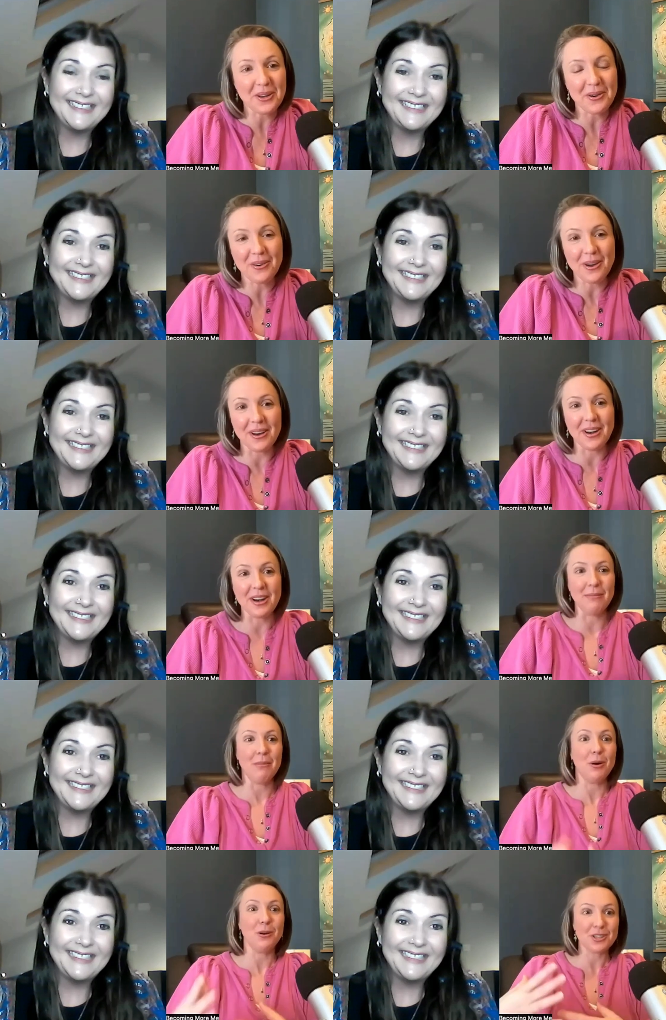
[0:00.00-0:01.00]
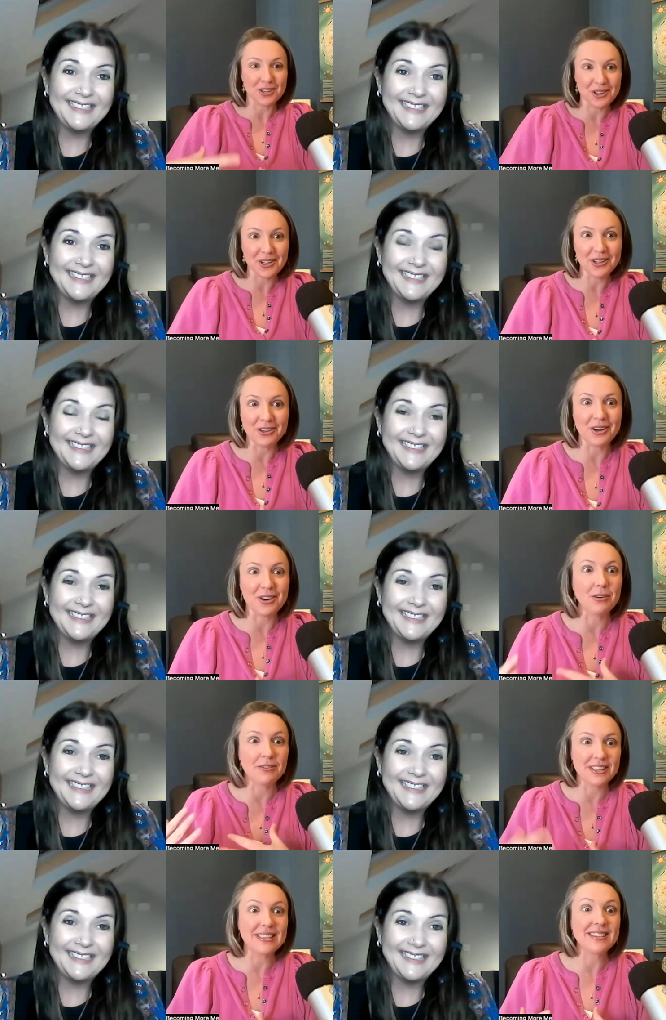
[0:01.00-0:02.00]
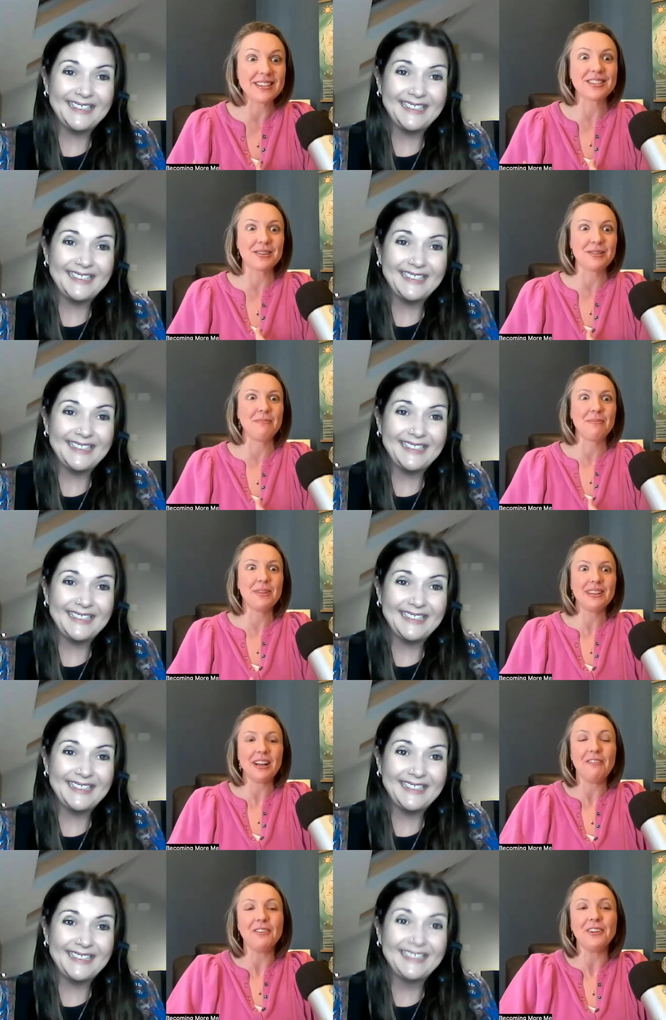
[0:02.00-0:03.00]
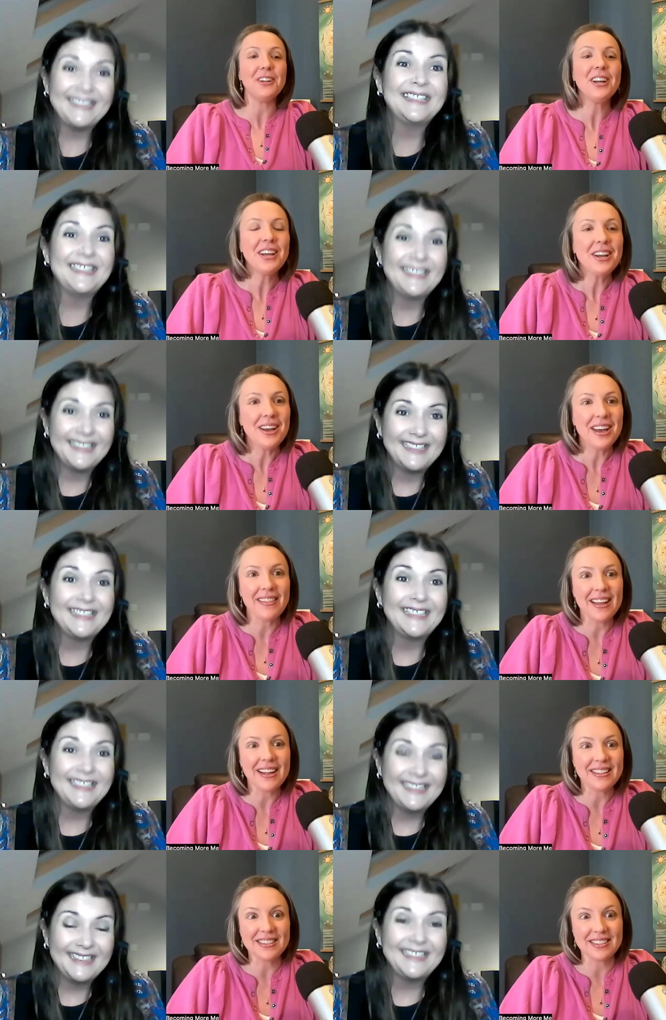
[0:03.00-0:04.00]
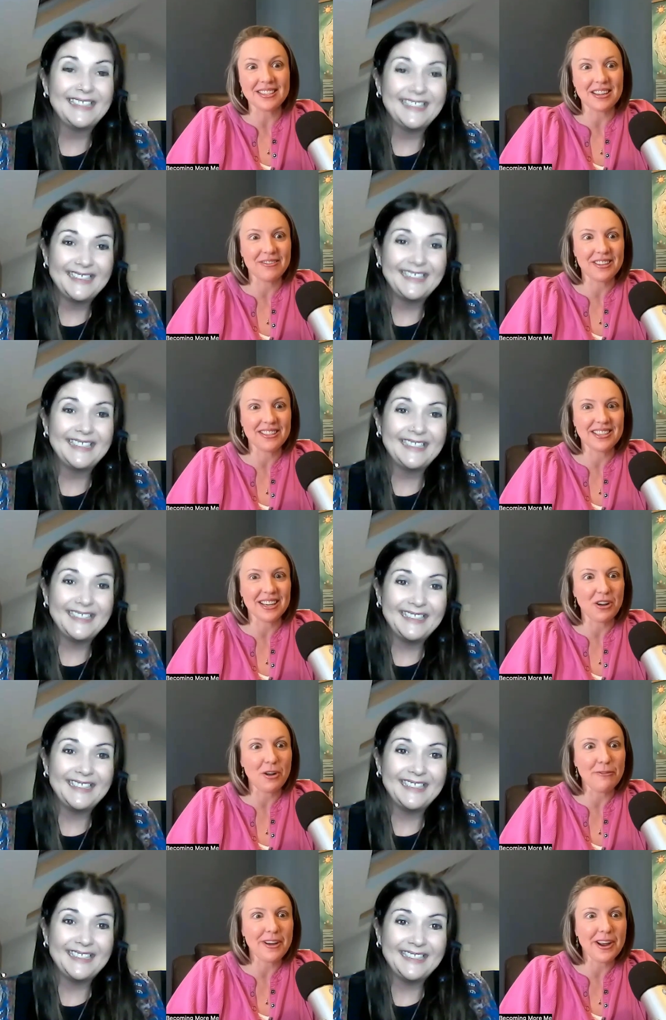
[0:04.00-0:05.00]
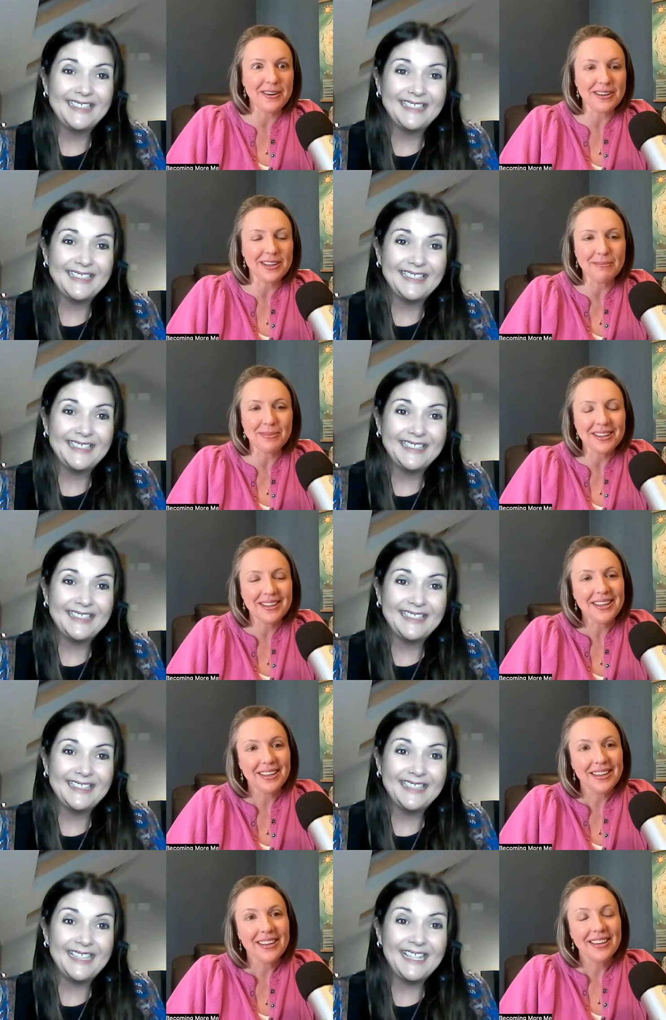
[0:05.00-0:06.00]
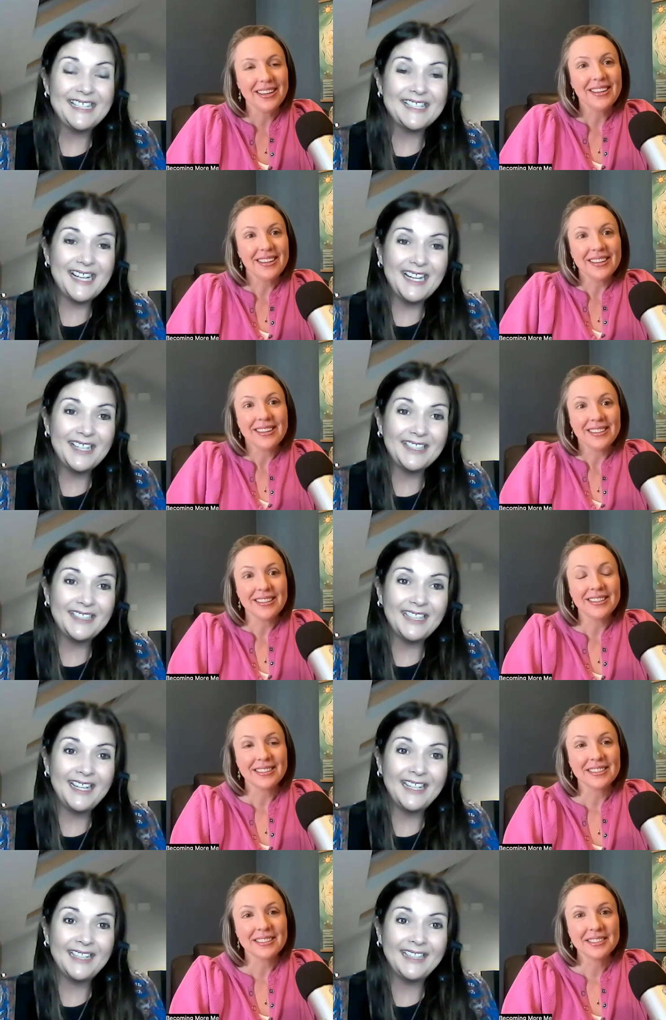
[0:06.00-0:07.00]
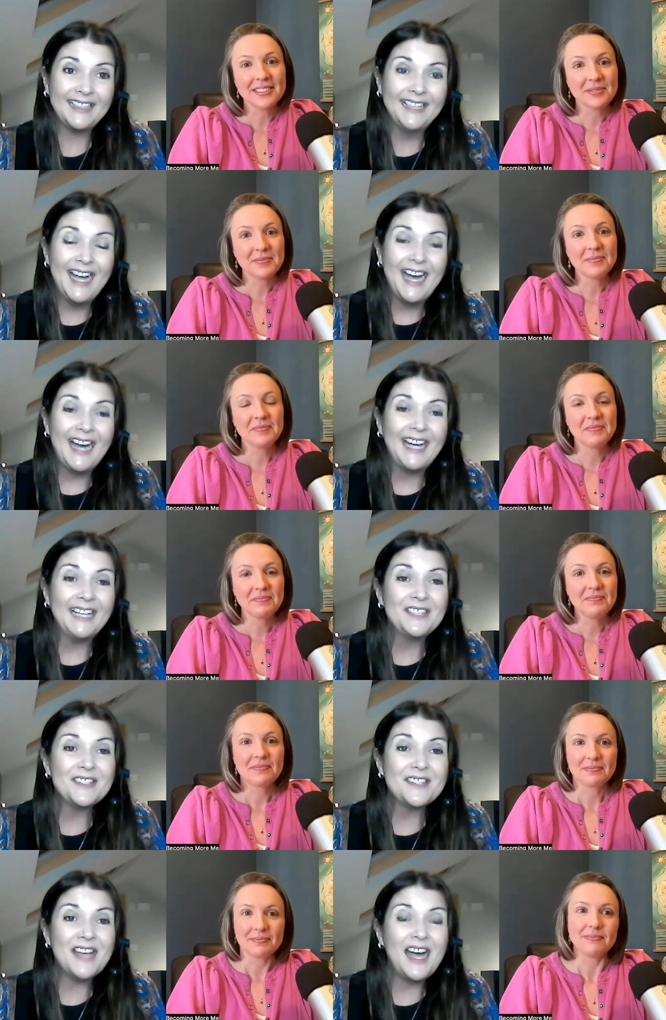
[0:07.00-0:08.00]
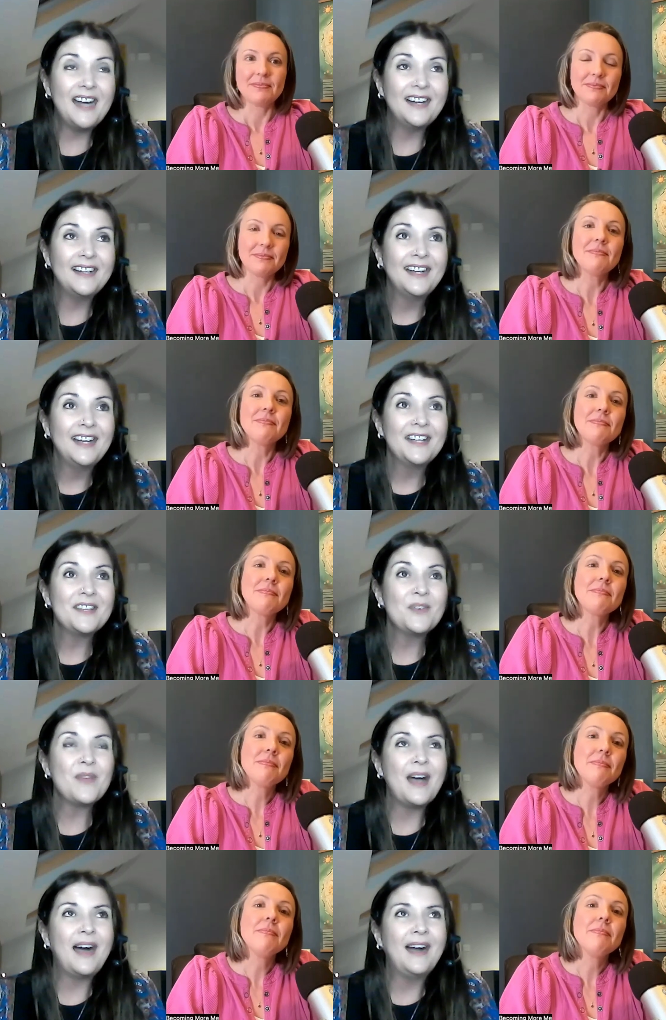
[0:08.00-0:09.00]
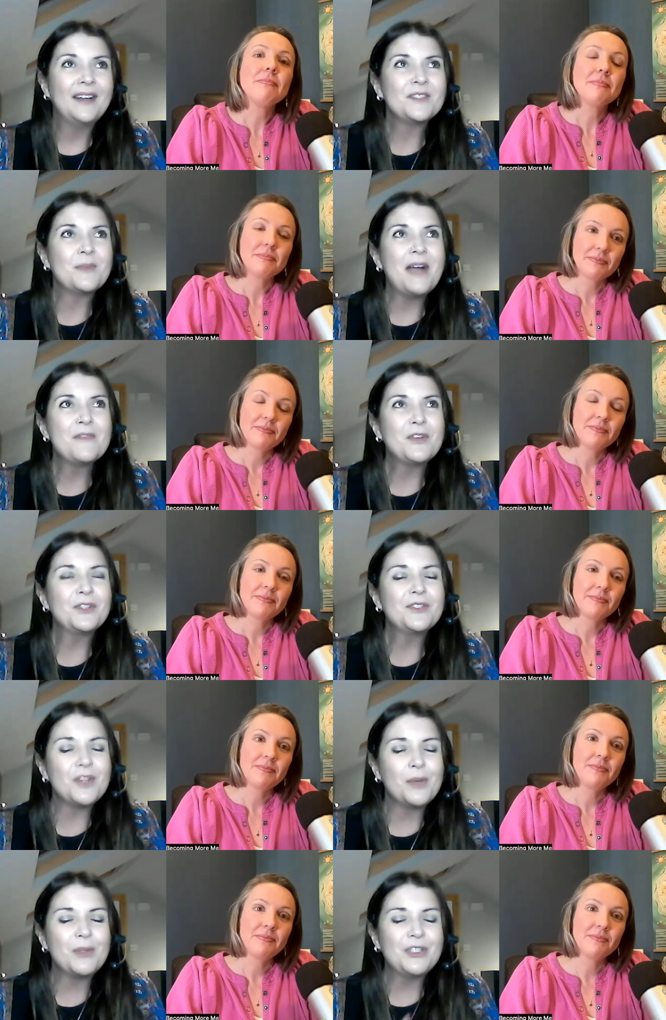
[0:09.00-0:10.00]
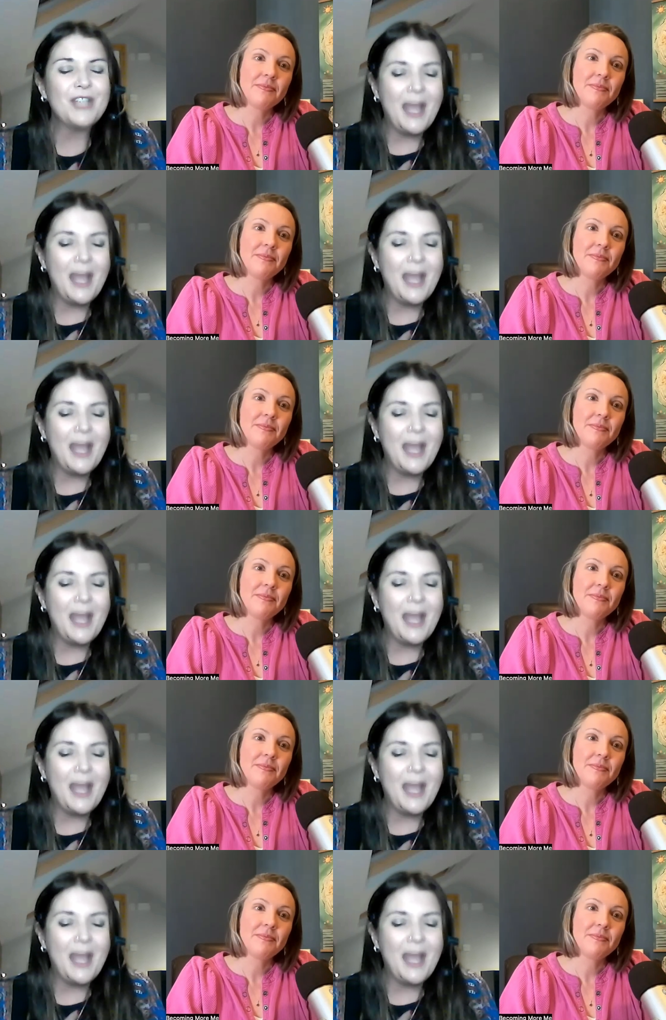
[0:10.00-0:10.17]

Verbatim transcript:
Speaker 1: you on an emotional or a nervous system level. And that's the stuff that's like all fired up.
Speaker 2: Exactly. And it's that uh, so I've got so much